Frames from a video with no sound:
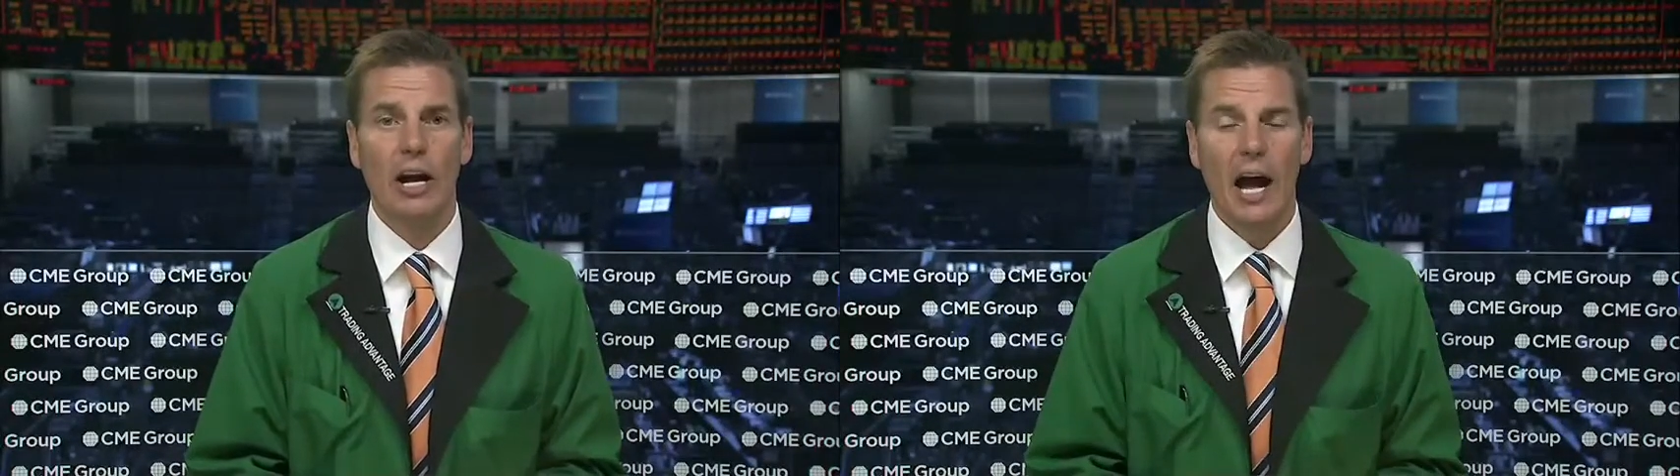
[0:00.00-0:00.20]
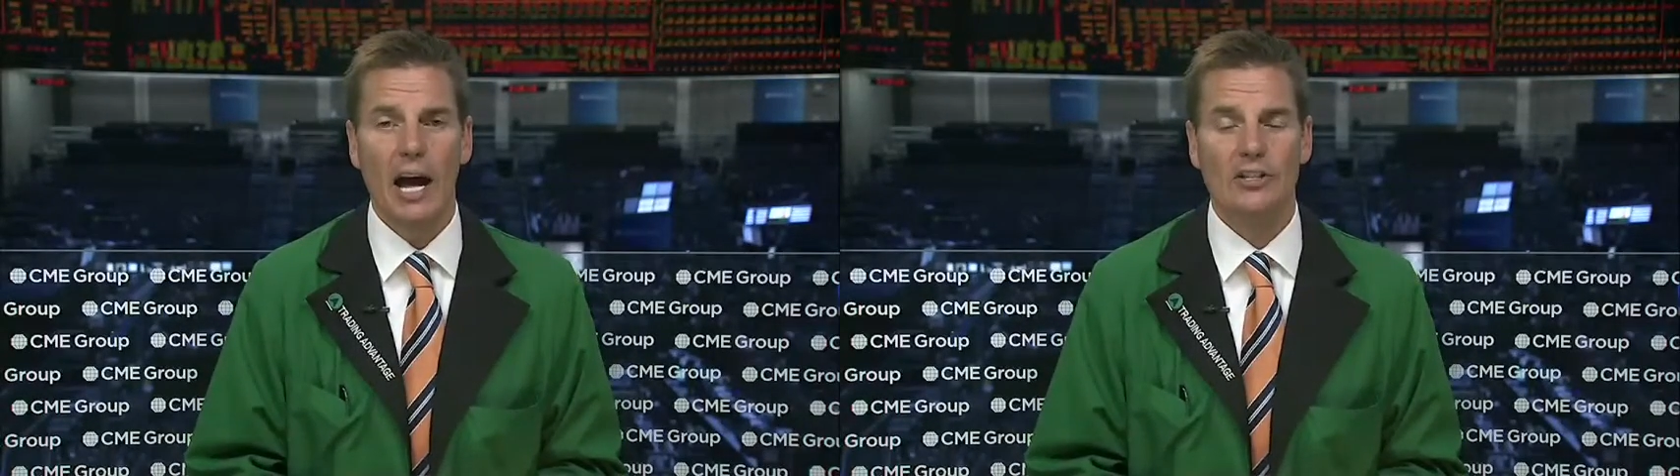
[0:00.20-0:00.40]

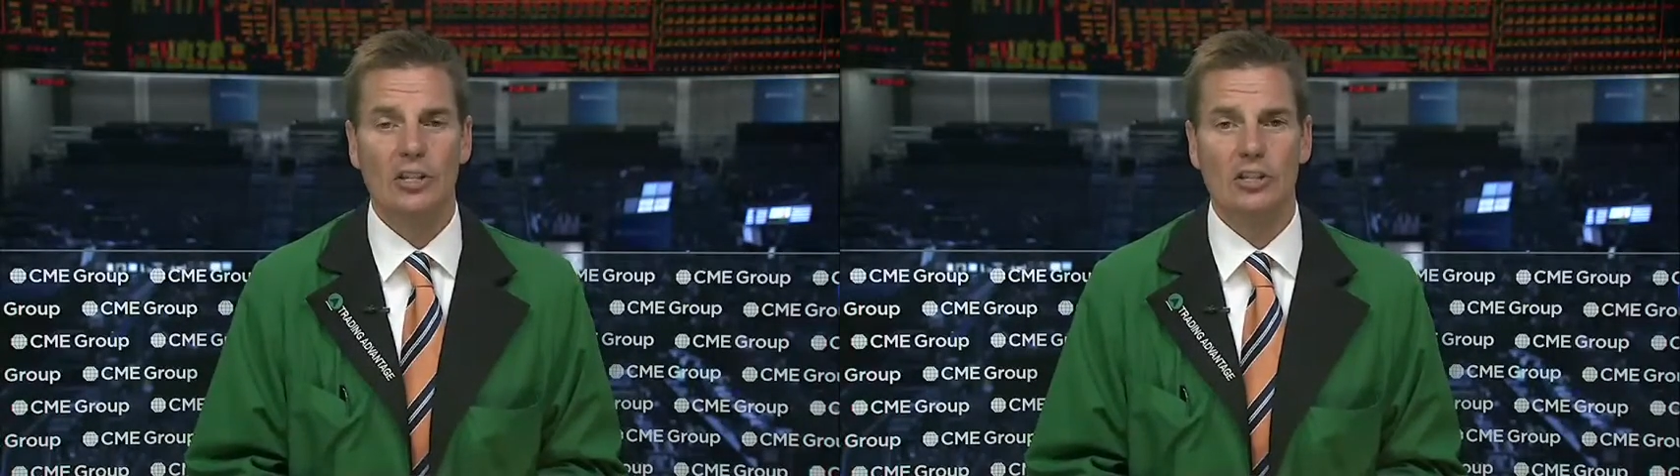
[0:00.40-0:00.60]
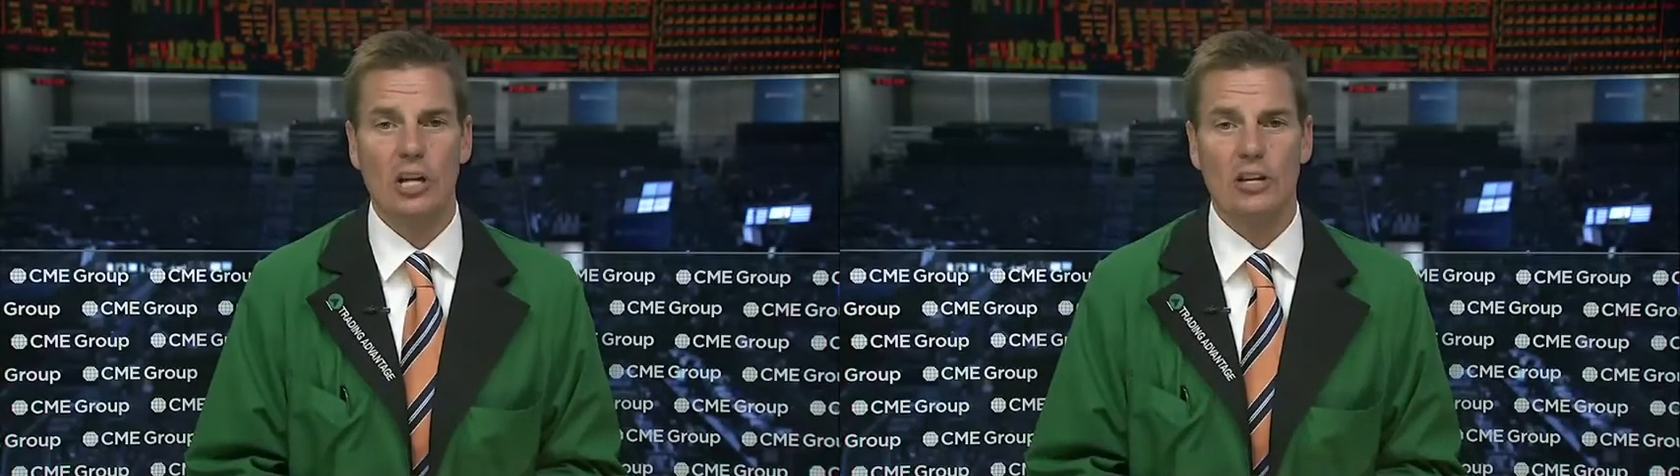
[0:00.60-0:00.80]
as
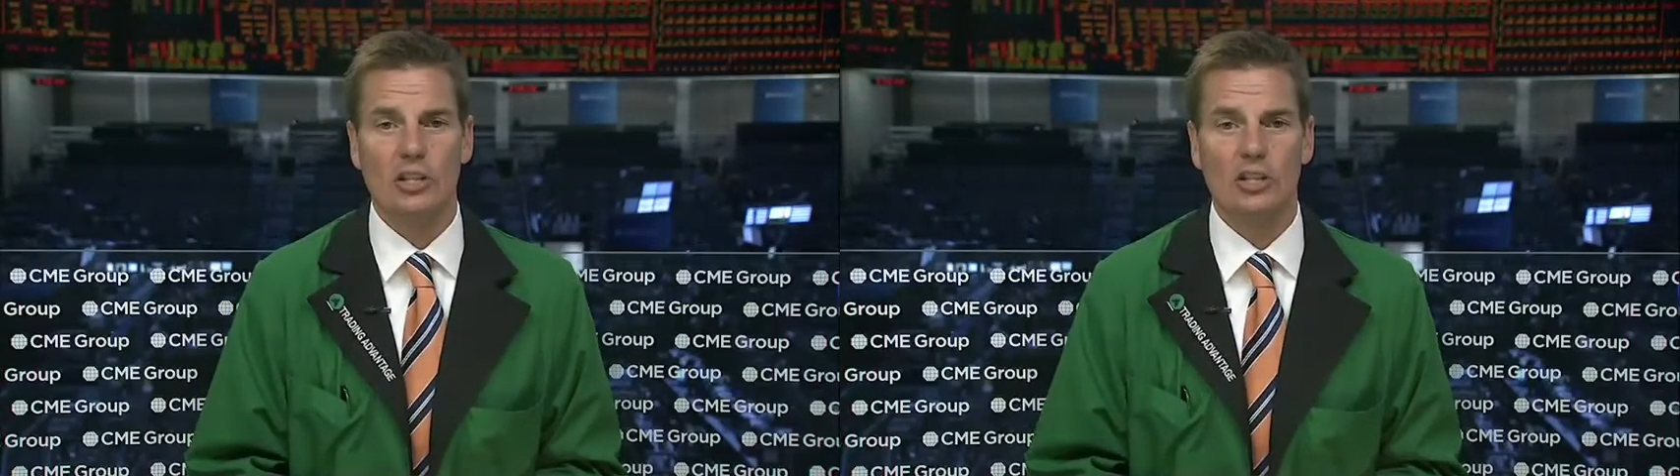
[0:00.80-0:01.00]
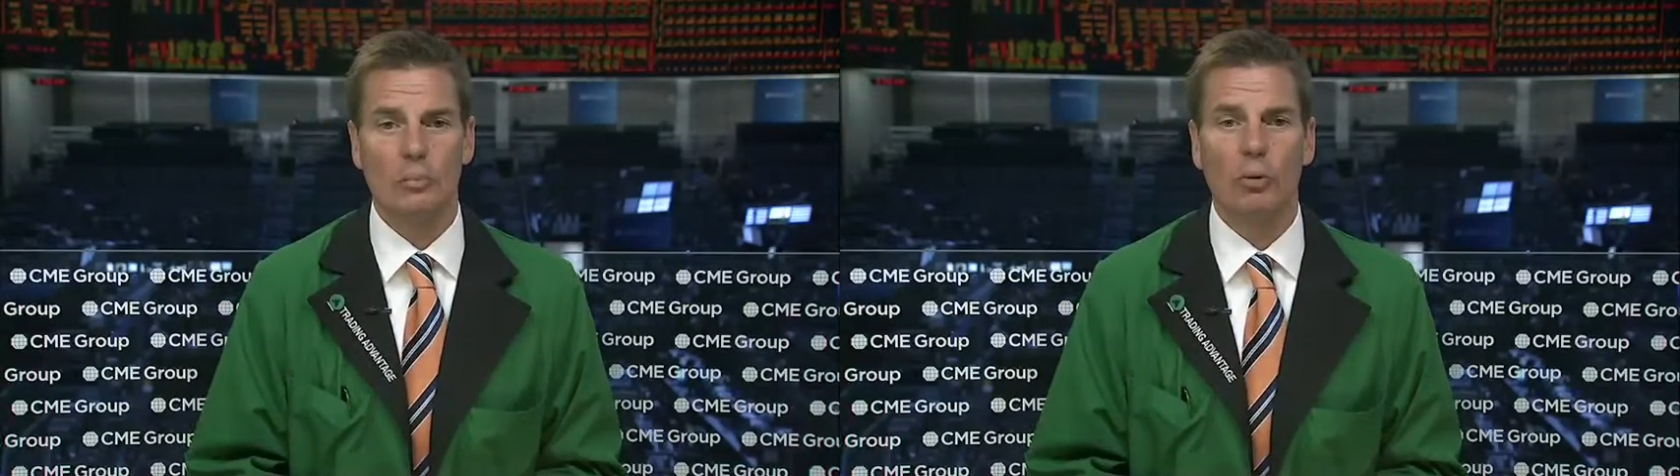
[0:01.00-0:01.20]
a
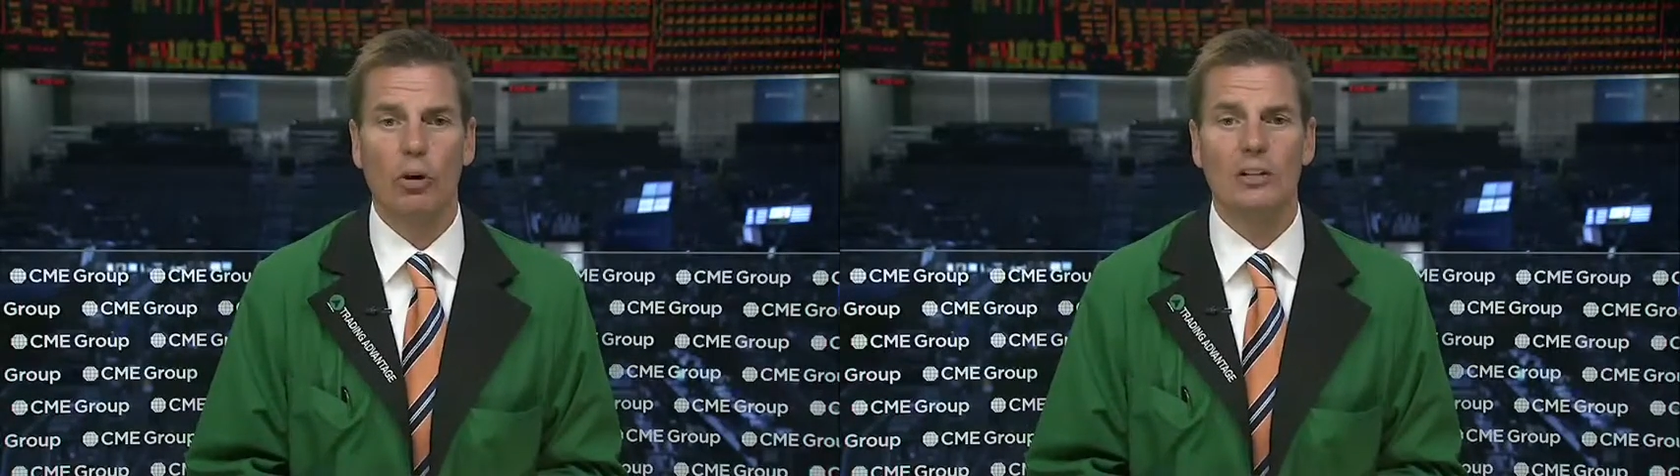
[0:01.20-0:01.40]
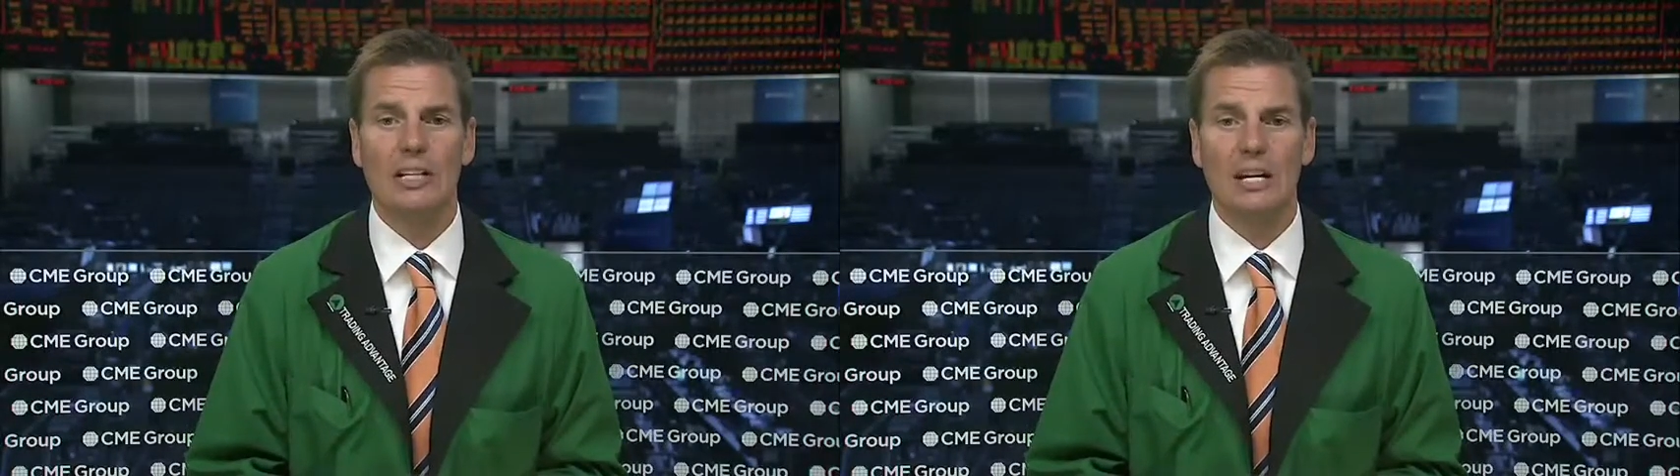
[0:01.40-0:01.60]

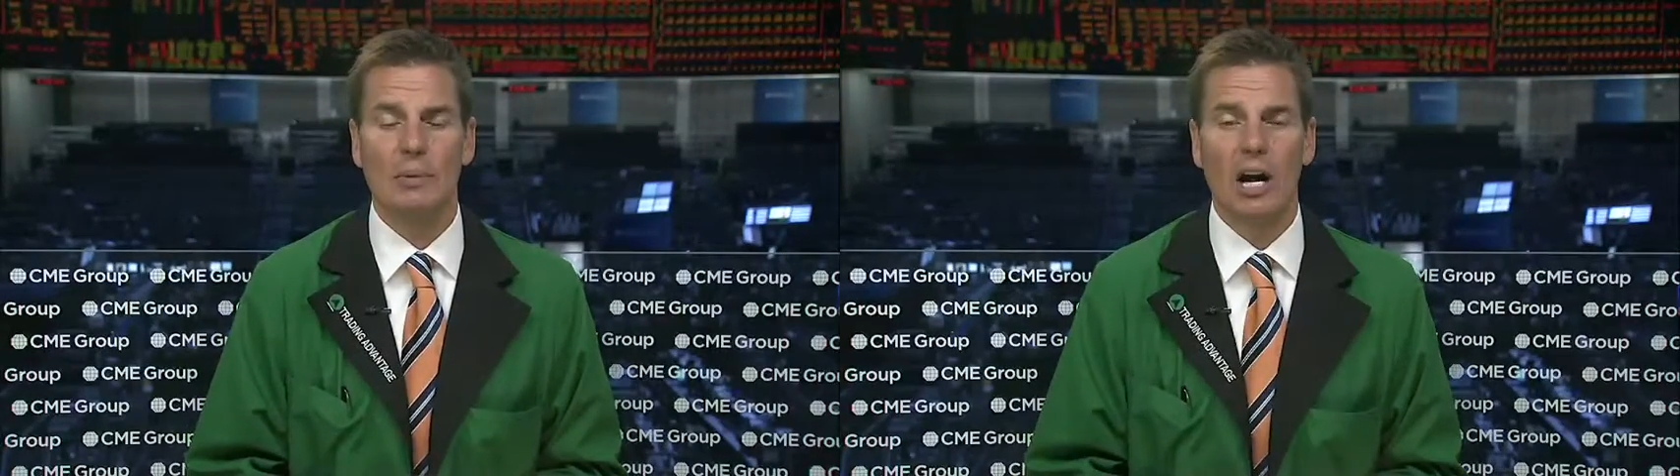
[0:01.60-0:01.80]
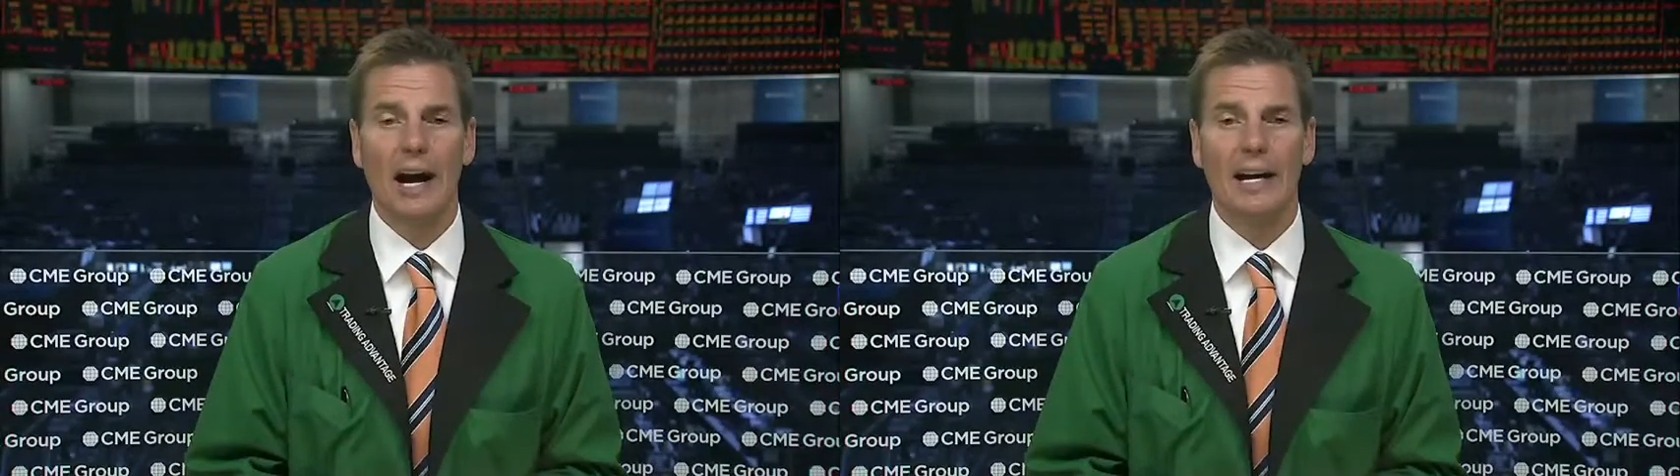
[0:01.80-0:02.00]
support to keep
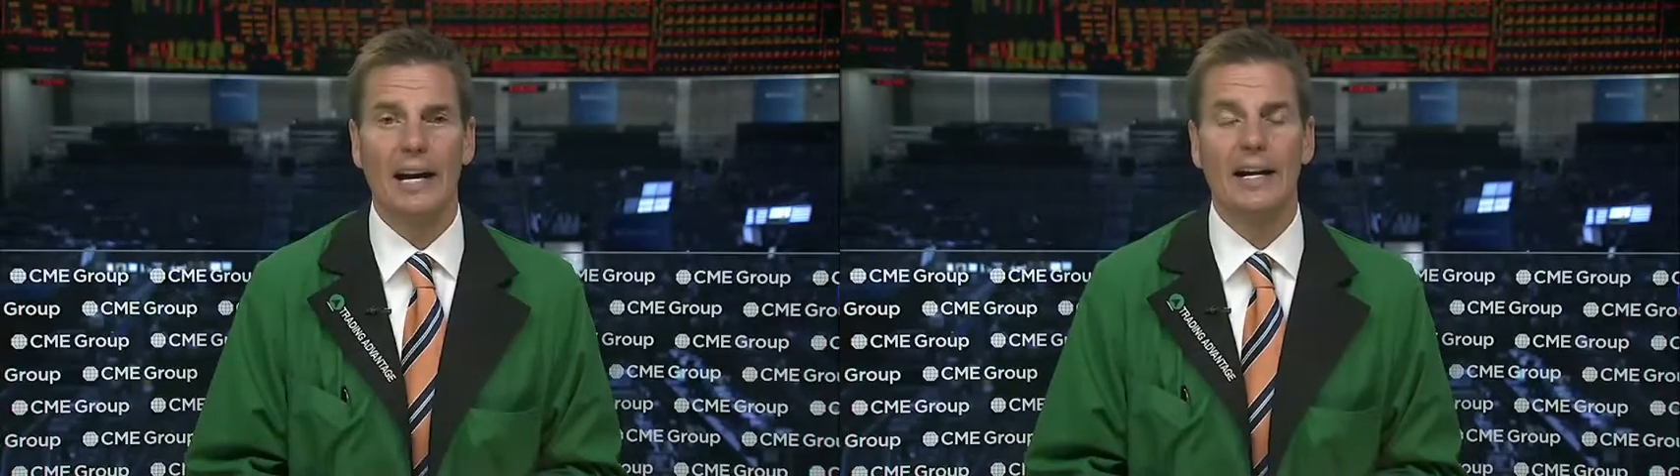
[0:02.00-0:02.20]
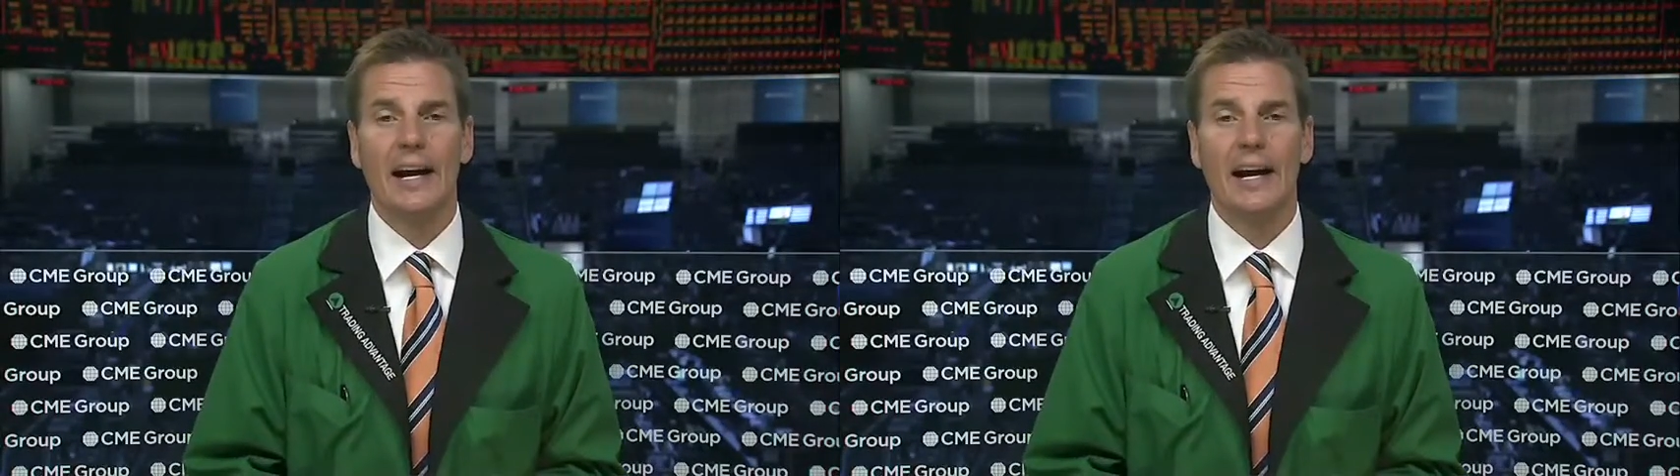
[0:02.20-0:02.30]
an eye